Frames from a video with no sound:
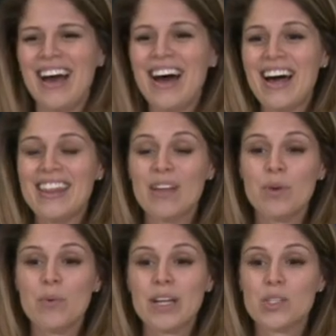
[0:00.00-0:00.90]
Uh, then
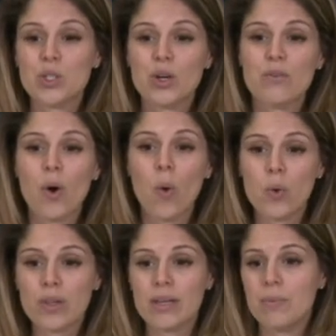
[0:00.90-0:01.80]
we want to serve
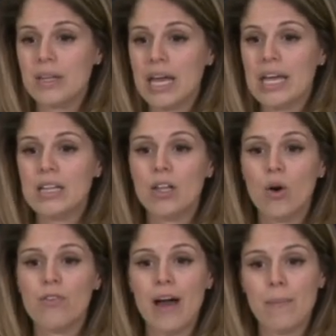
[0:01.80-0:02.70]
only plain
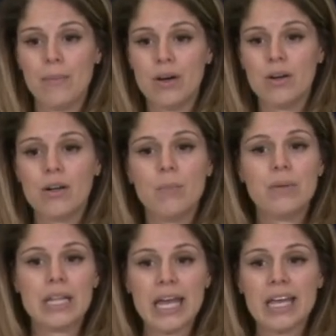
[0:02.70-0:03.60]
low-fat milk,
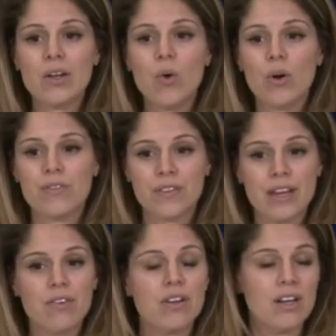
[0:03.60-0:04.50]
plain or
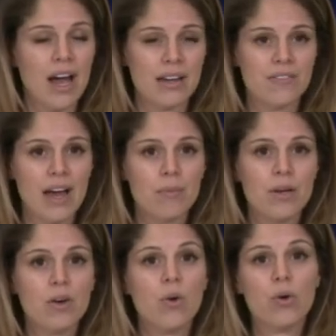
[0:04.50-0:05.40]
flavored non non-fat
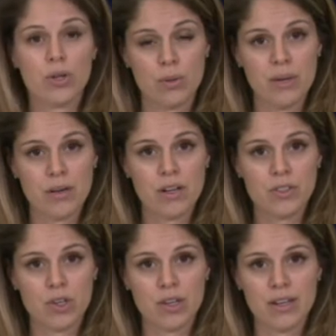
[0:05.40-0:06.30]
milk or your milk
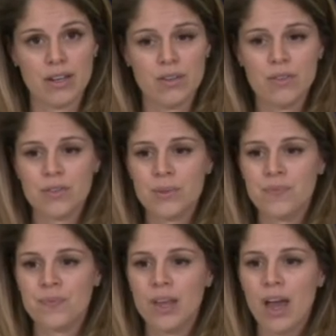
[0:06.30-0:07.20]
alternative. Mm-hmm.